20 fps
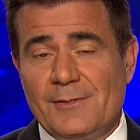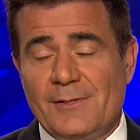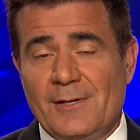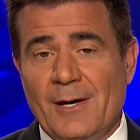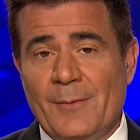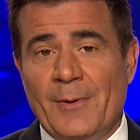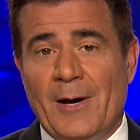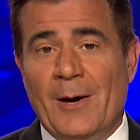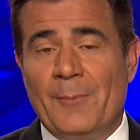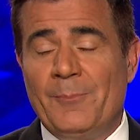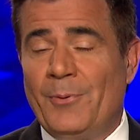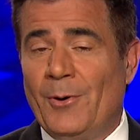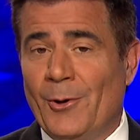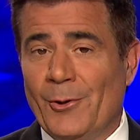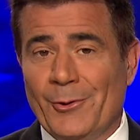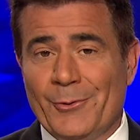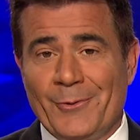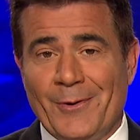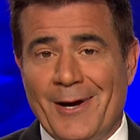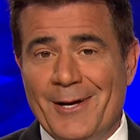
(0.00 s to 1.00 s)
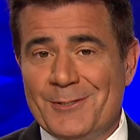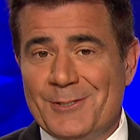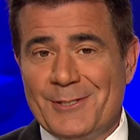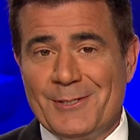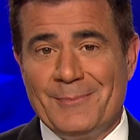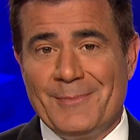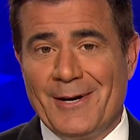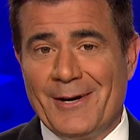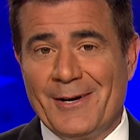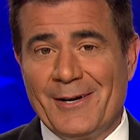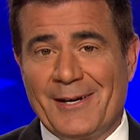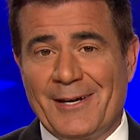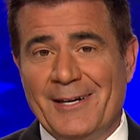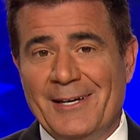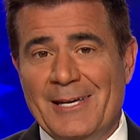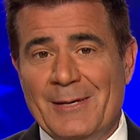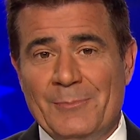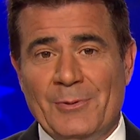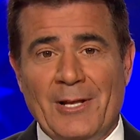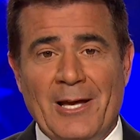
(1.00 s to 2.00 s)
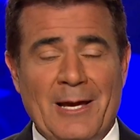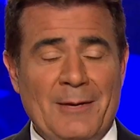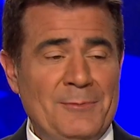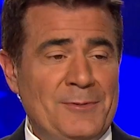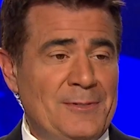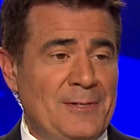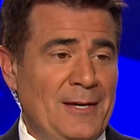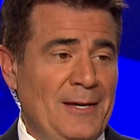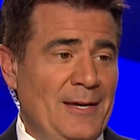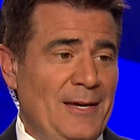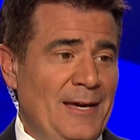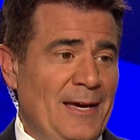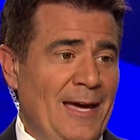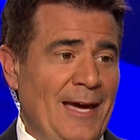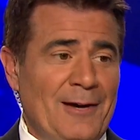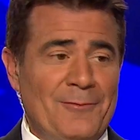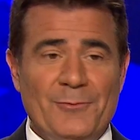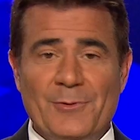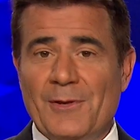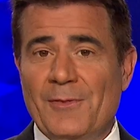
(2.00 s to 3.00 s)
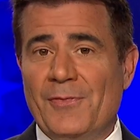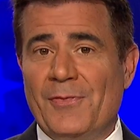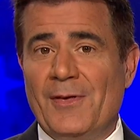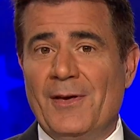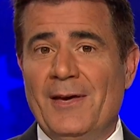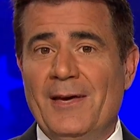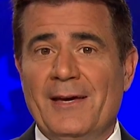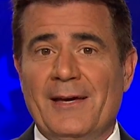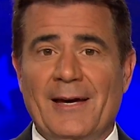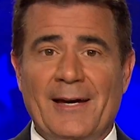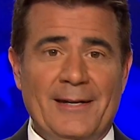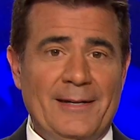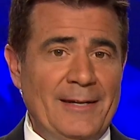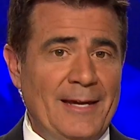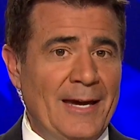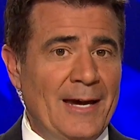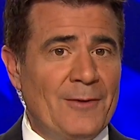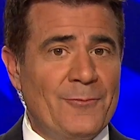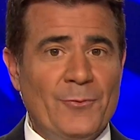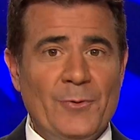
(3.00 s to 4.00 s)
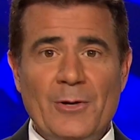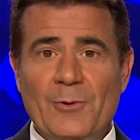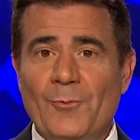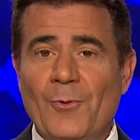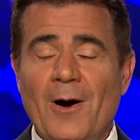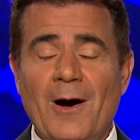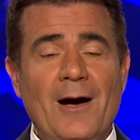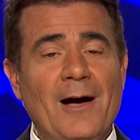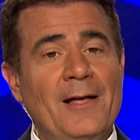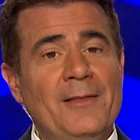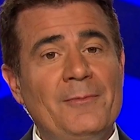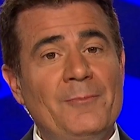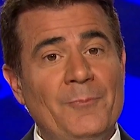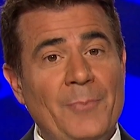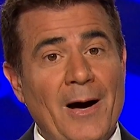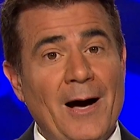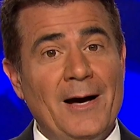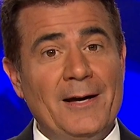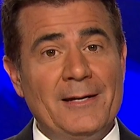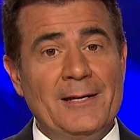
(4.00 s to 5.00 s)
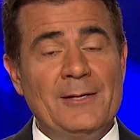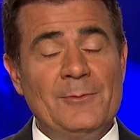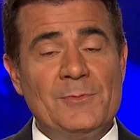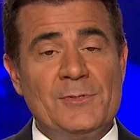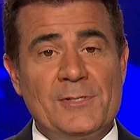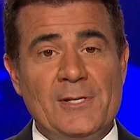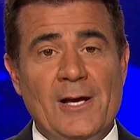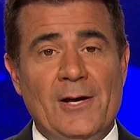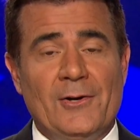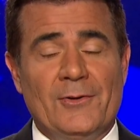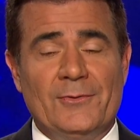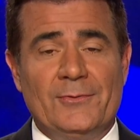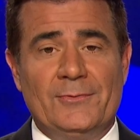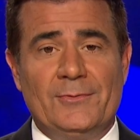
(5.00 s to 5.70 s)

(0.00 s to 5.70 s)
about polarizing America. He blames everything and everyone but himself.